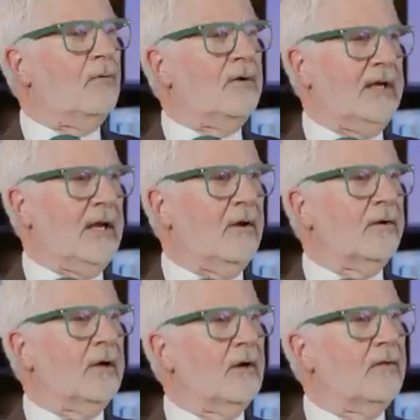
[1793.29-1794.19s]
we
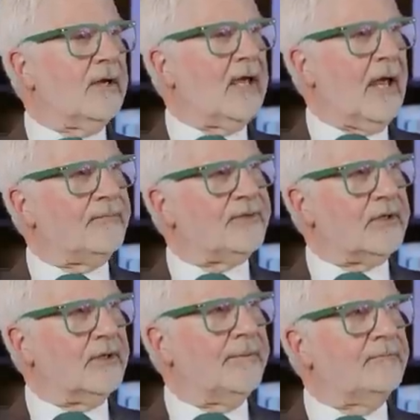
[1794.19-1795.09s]
now know that
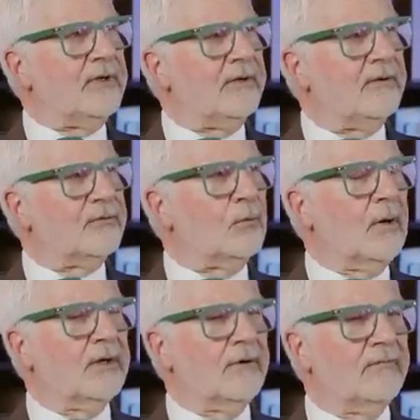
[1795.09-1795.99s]
capsicum is
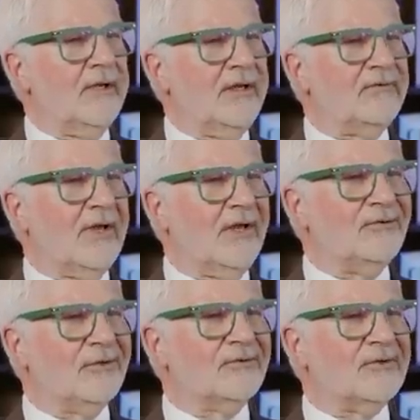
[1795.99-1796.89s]
one of these
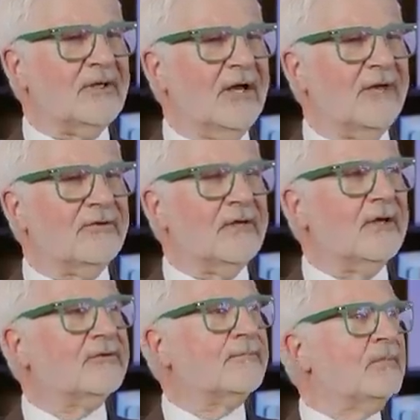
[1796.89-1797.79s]
agents that does
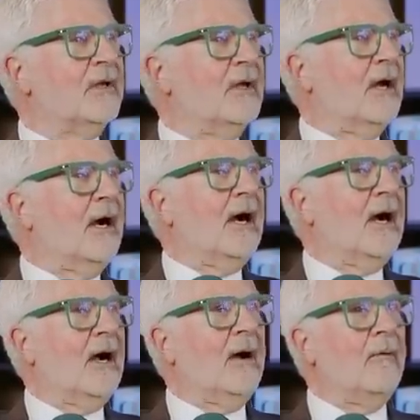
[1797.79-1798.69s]
this.
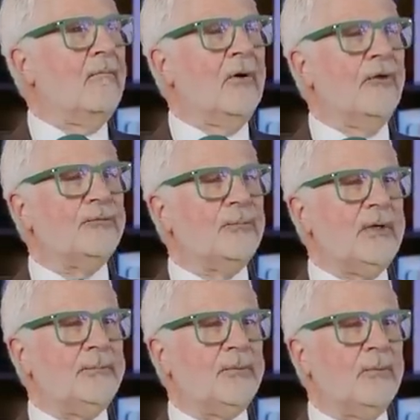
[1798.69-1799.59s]
Most people